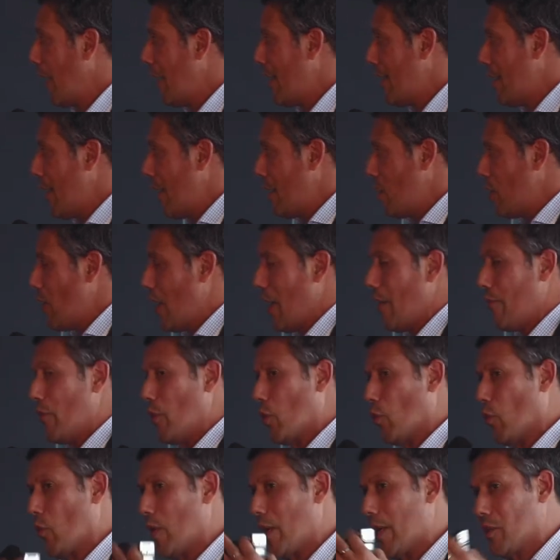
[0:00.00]
And then you have the
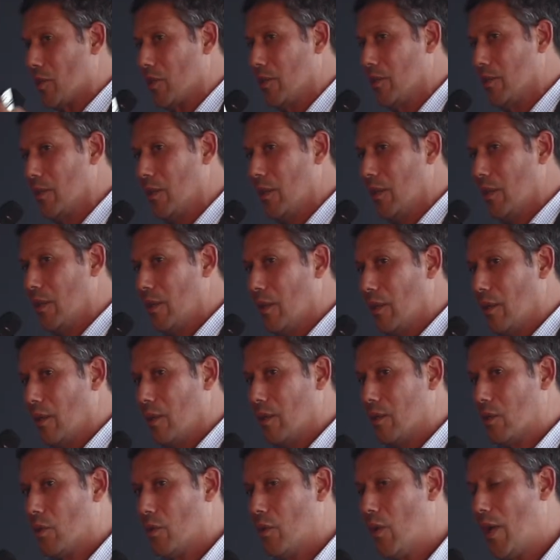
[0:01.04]
correction.
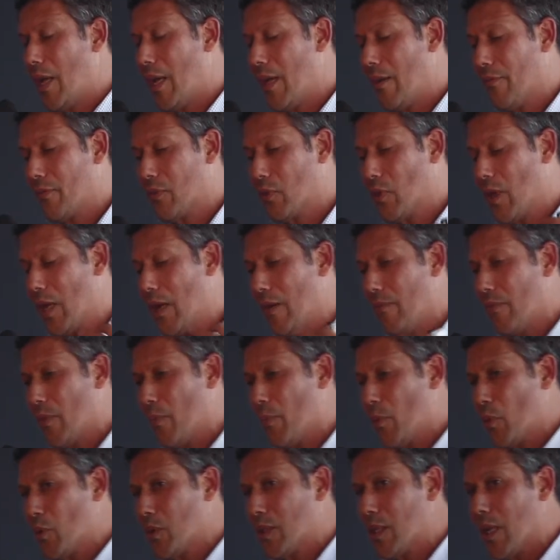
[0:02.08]
So you have to have the
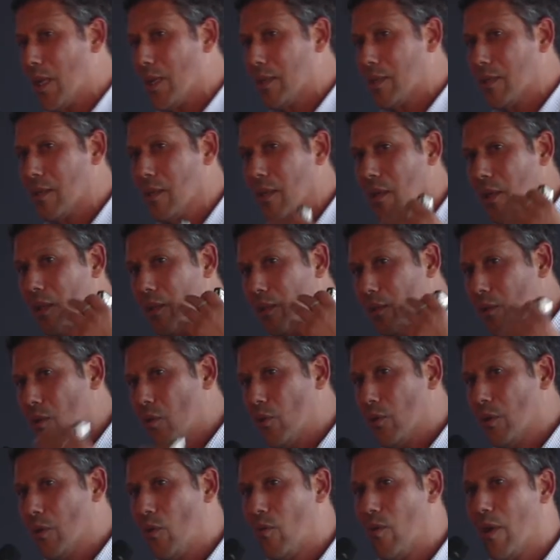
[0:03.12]
process,
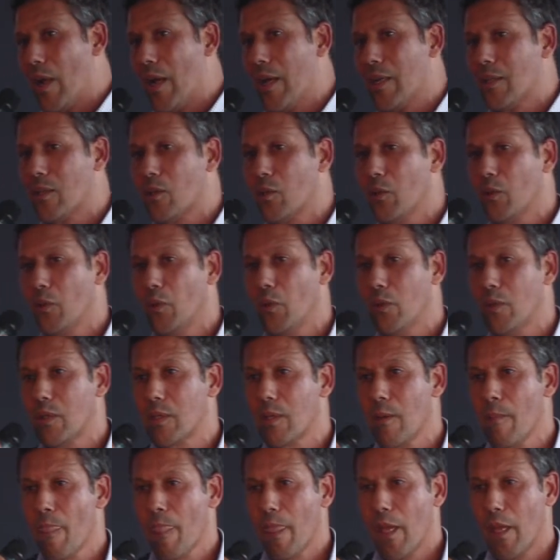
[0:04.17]
the right
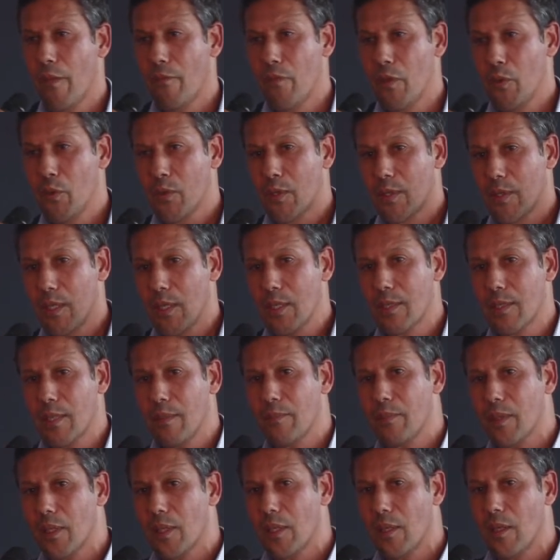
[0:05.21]
tools. If you see
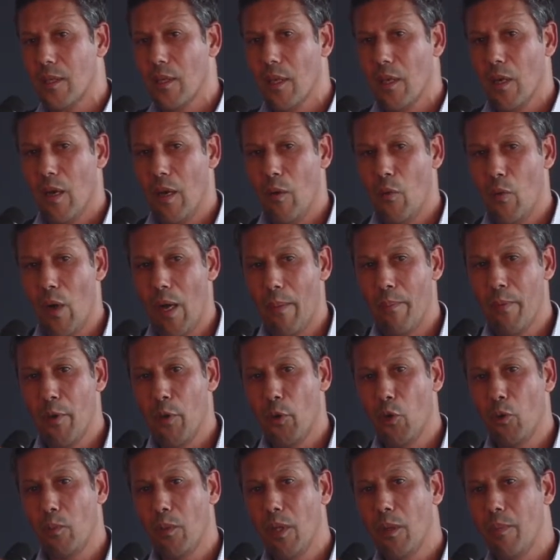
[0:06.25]
something,
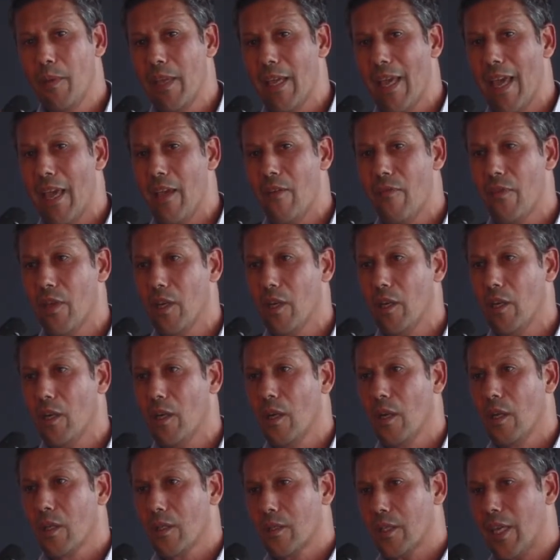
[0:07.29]
abnormal behavior,
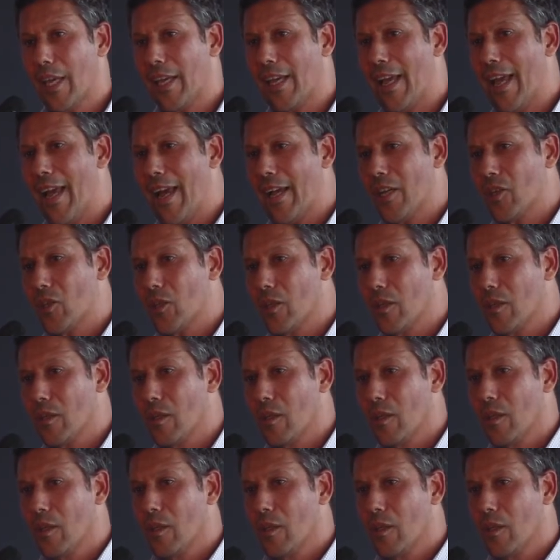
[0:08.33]
take action.